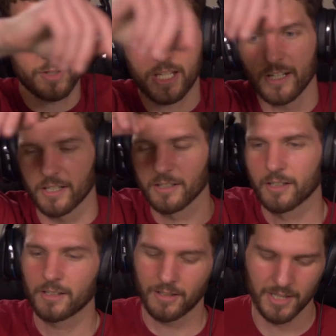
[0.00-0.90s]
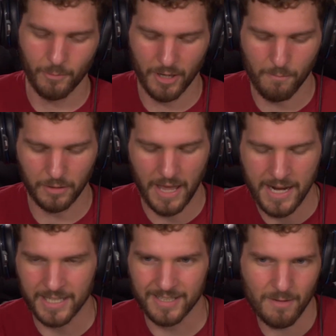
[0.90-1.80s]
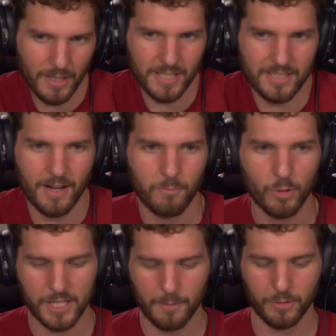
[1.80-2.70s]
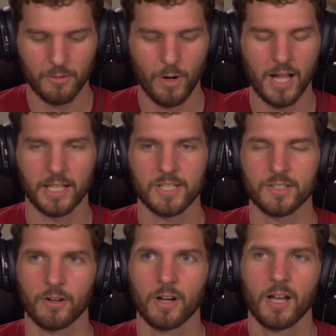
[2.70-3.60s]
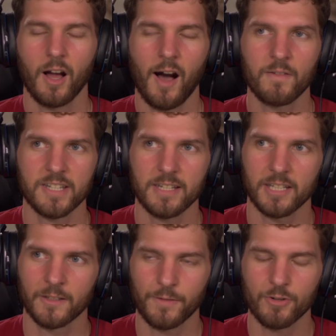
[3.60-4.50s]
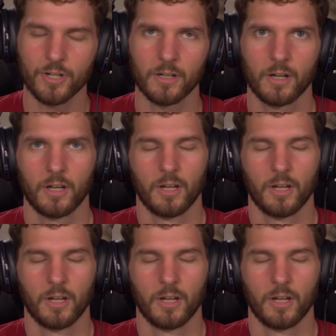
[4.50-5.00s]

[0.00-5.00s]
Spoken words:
over here. And then we can play. And it seemed like the setup worked out pretty well. And so obviously in the future,